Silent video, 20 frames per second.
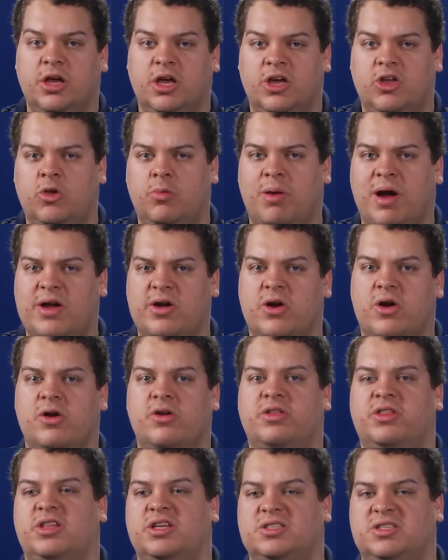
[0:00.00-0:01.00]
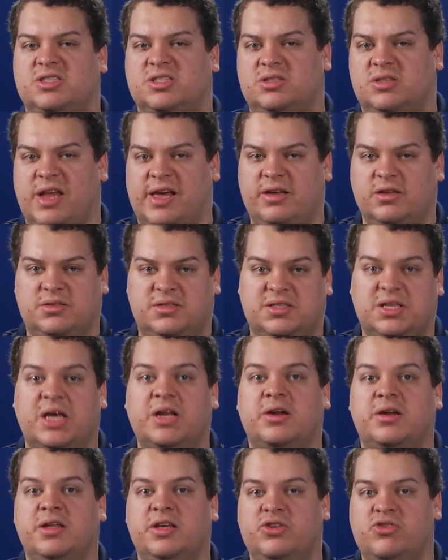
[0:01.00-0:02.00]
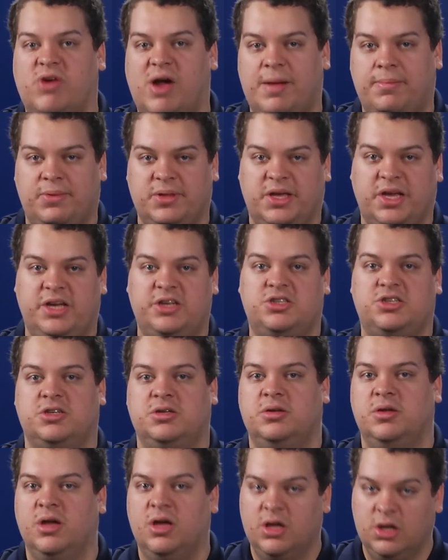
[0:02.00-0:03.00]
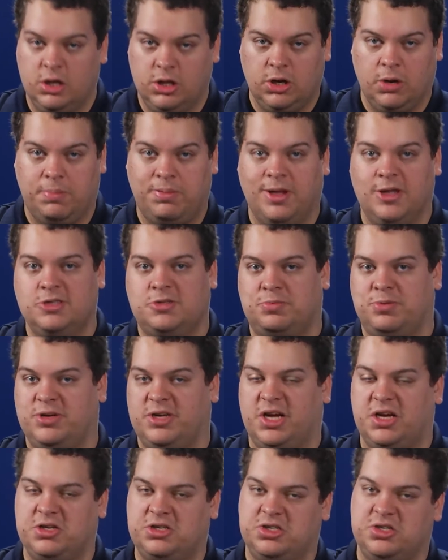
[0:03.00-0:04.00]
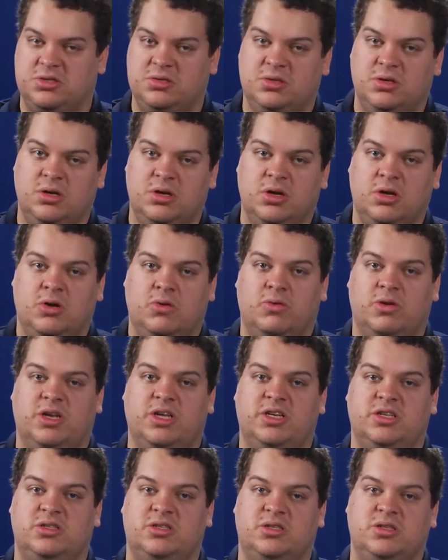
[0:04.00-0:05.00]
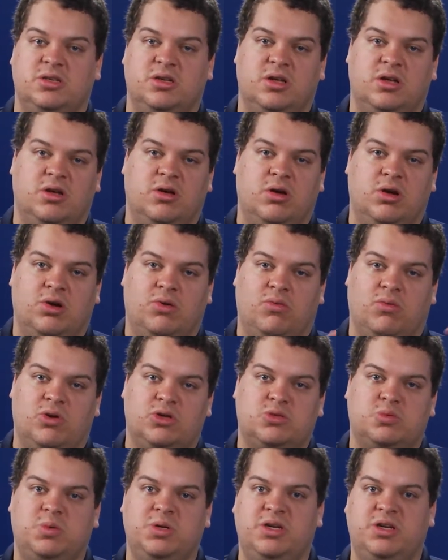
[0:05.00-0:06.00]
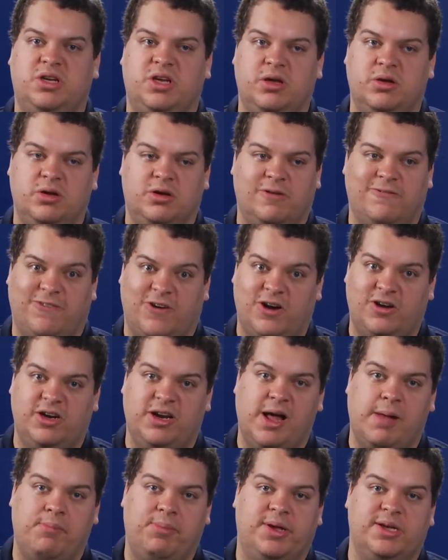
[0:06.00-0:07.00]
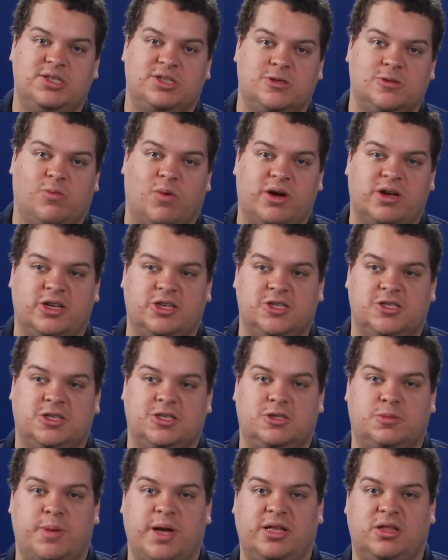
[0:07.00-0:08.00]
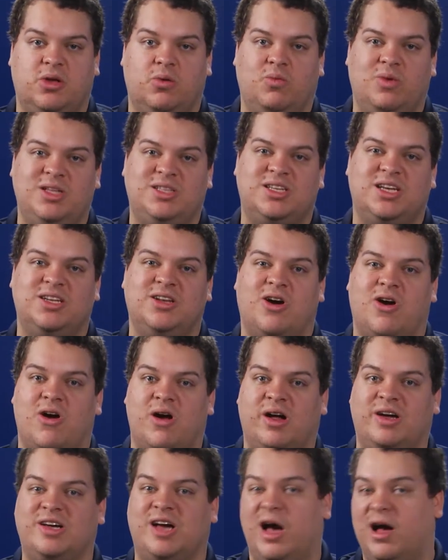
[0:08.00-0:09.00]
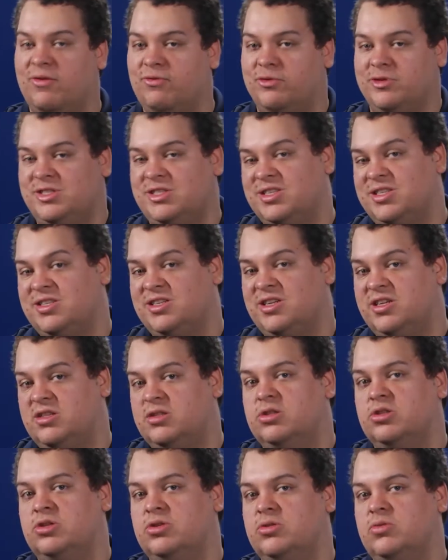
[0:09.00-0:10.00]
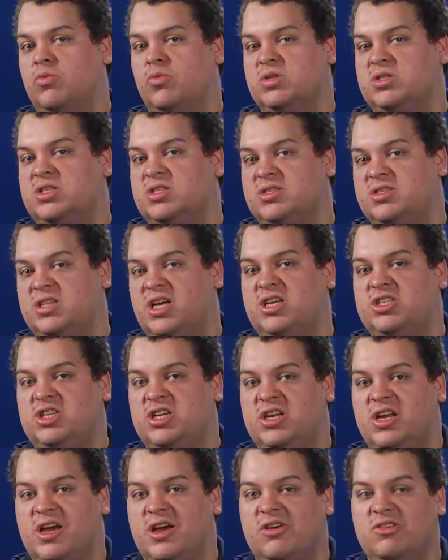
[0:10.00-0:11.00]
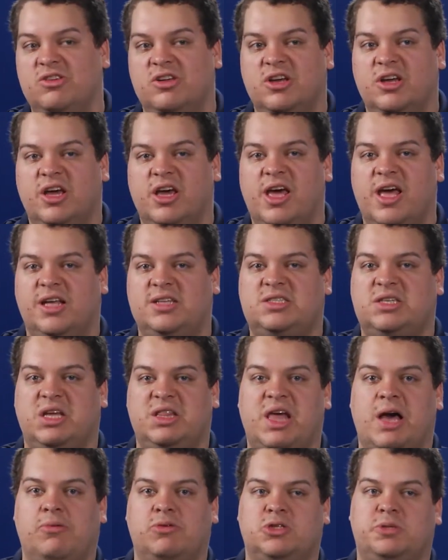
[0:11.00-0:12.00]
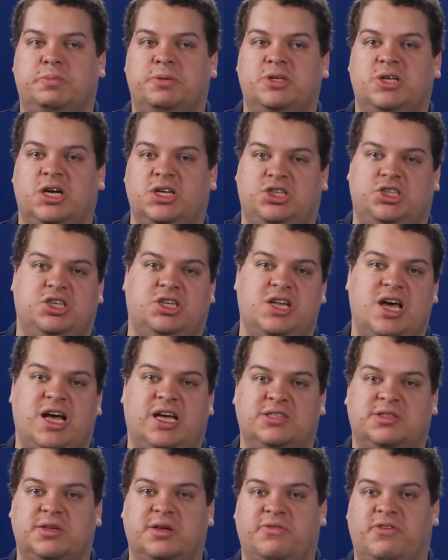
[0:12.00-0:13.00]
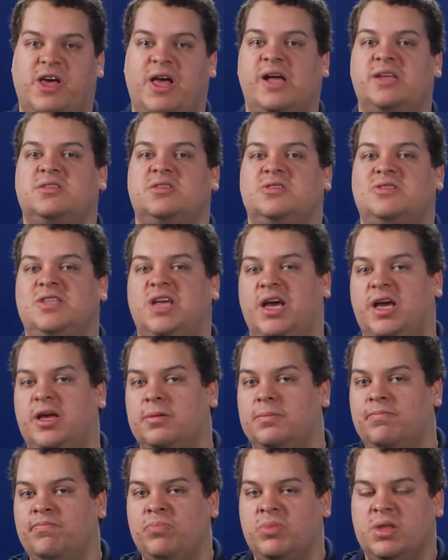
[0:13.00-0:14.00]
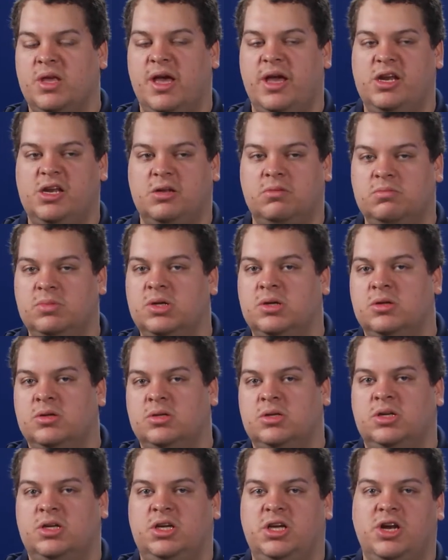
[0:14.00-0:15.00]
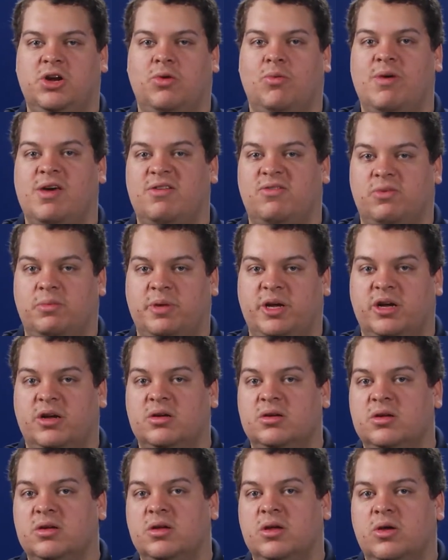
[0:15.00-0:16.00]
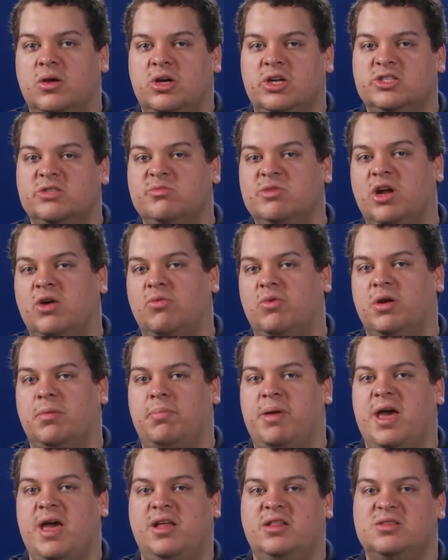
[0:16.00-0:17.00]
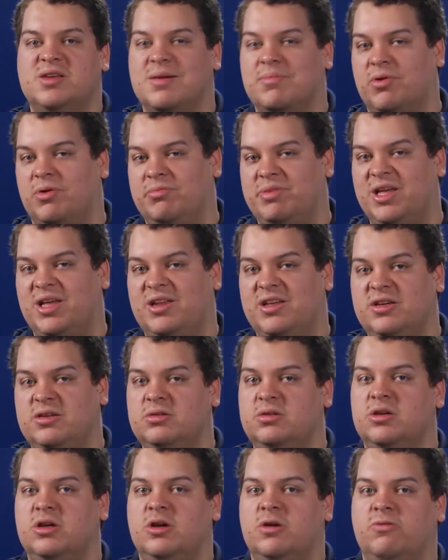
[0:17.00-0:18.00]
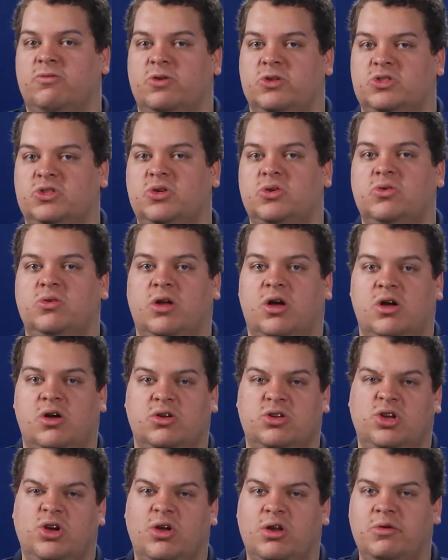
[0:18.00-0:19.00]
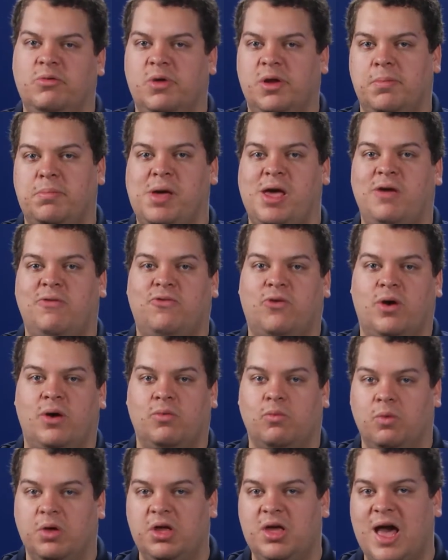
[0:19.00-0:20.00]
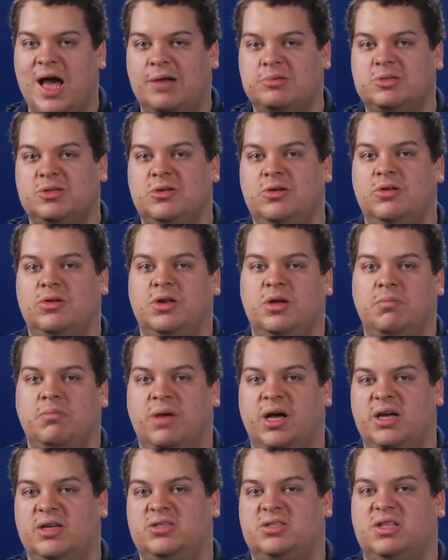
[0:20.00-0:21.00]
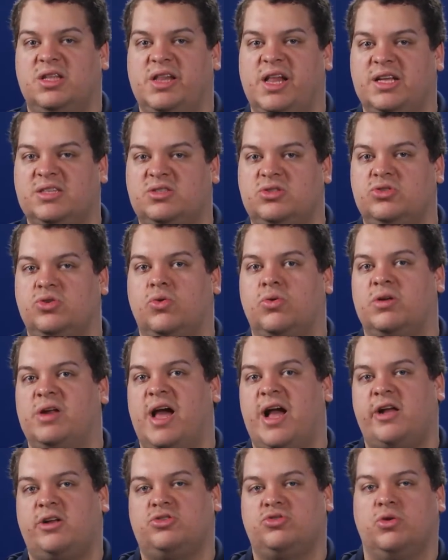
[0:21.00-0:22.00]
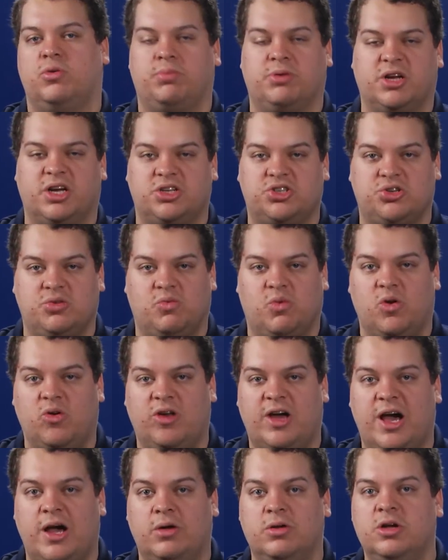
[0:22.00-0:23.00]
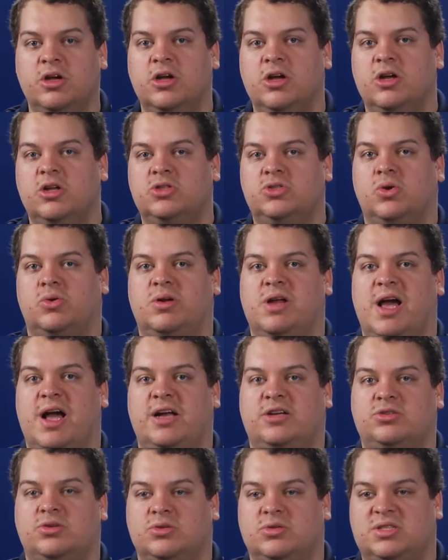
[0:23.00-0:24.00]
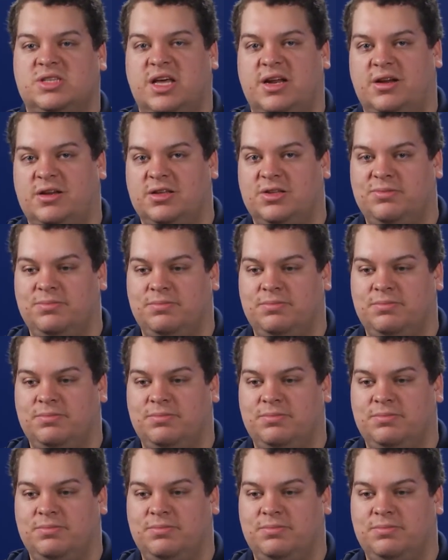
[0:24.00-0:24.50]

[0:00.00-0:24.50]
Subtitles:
You probably heard of this as like settling your application, post-production release. Once we can confirm that application is working as expected, we tend to archive what's in staging now and say that was production as of X date, and then get it away from here. Because we don't want to pay double billing for too long. You only want to pay for it when you absolutely must, and that's during the actual production rollout, during the actual settling.